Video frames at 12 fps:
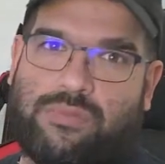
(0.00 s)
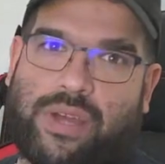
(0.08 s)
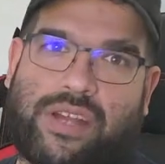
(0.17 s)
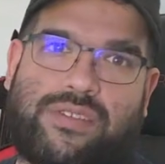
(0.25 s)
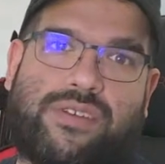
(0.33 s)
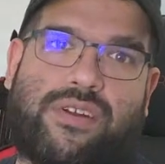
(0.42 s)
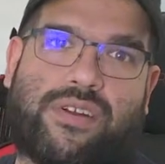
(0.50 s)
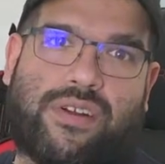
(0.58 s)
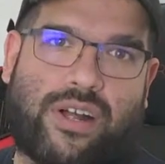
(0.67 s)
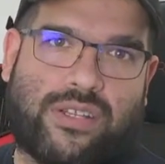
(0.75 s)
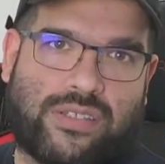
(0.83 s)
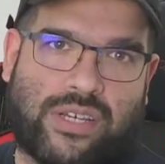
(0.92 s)
HDR
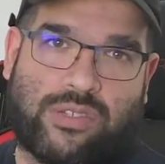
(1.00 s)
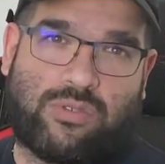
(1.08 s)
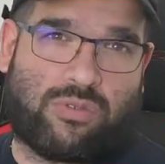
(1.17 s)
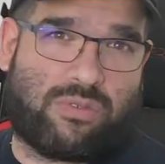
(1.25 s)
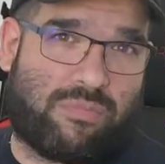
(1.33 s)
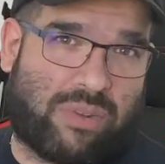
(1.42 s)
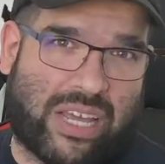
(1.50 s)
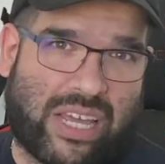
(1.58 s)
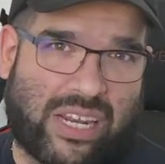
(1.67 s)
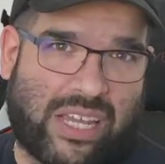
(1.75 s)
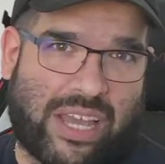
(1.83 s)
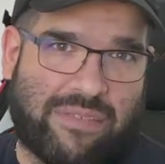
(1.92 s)
content or play
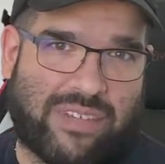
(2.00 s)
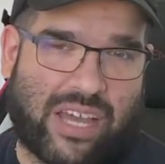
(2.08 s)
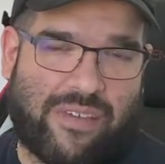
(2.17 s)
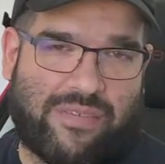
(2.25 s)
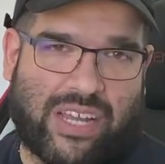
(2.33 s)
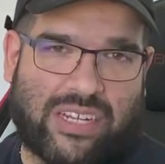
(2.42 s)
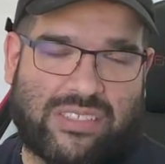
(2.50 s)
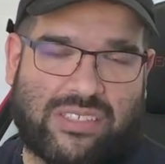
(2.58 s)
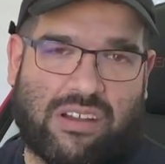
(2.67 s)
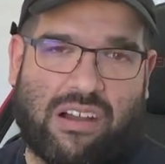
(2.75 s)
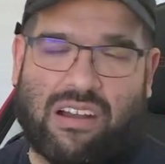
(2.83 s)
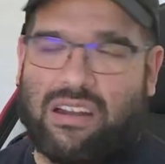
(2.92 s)
any games that have
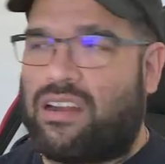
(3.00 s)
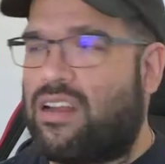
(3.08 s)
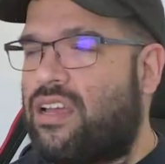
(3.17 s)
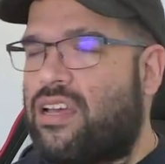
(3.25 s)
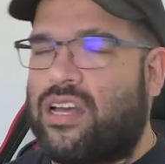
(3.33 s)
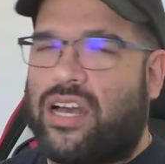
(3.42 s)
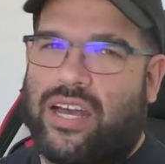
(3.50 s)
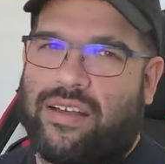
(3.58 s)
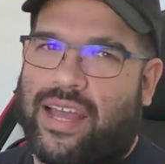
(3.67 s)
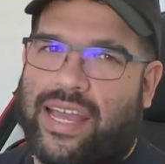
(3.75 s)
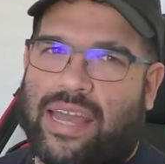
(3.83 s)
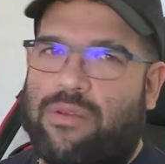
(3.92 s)
HDR,
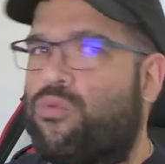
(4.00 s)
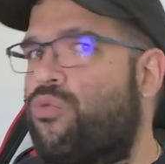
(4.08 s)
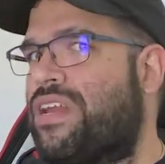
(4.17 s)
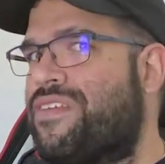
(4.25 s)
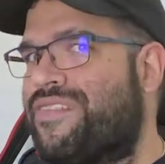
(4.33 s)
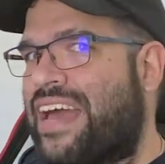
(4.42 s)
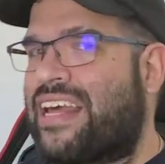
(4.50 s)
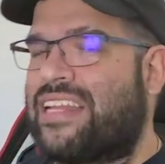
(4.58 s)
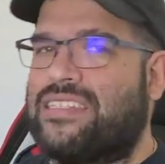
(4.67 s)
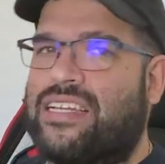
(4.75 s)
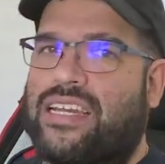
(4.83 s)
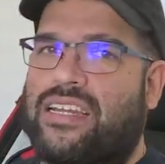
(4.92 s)
I can't really
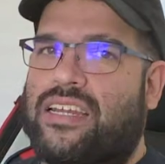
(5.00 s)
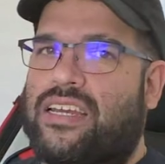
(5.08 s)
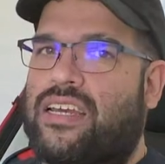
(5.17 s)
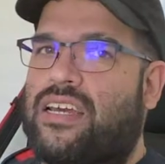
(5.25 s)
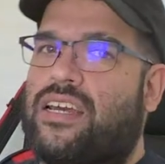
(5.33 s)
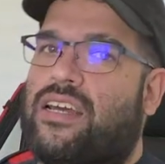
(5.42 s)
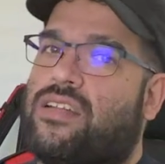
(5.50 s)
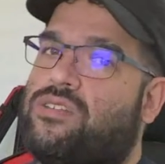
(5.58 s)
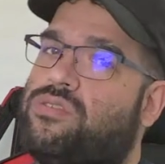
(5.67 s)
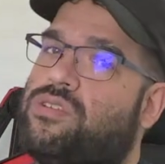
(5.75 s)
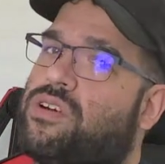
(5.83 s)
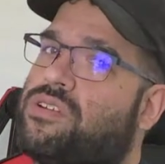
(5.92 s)
validate.
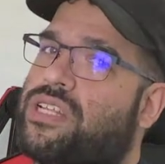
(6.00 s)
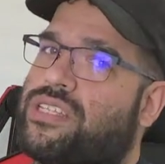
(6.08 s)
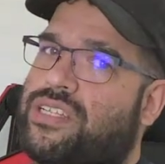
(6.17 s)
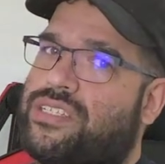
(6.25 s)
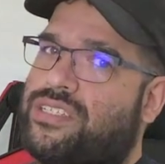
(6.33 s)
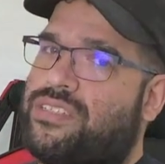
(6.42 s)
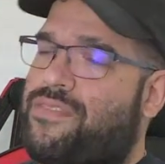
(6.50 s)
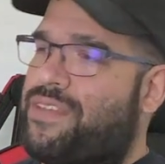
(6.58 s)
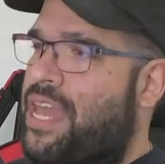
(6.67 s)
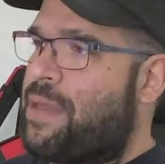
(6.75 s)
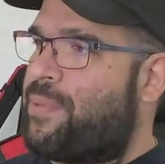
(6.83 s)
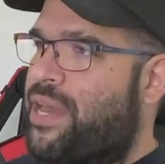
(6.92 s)
Do know that this is a
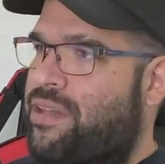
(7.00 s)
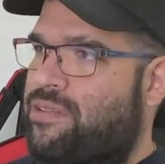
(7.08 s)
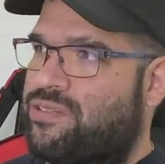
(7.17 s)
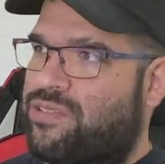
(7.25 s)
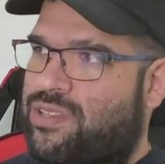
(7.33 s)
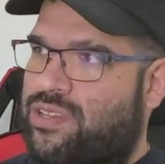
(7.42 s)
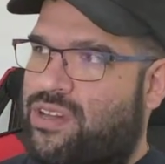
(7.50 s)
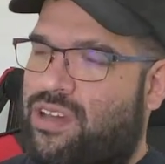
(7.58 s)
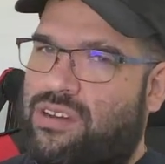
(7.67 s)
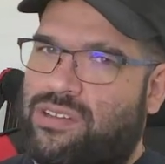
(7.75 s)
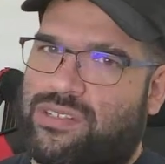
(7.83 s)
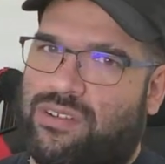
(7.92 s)
VA panel, so the
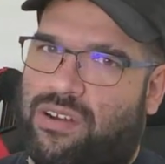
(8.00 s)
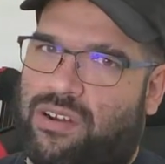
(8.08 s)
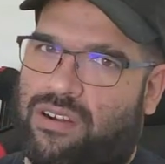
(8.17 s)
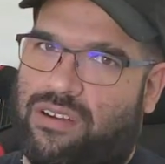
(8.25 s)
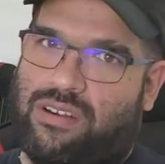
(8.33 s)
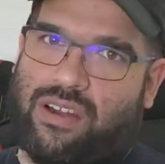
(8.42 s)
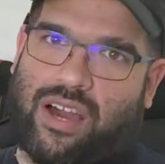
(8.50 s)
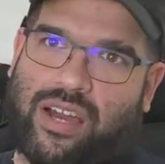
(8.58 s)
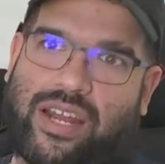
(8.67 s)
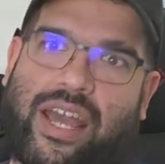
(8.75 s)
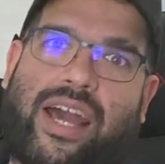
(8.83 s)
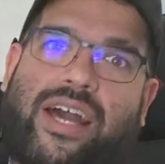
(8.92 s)
colors are
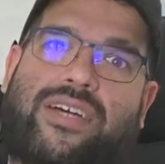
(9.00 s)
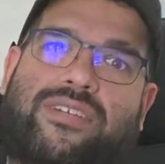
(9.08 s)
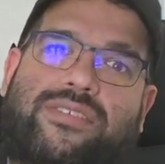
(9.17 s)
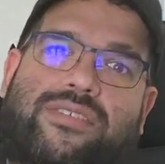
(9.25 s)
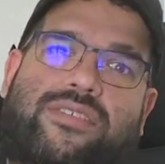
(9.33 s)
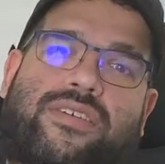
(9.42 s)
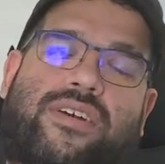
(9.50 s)
not as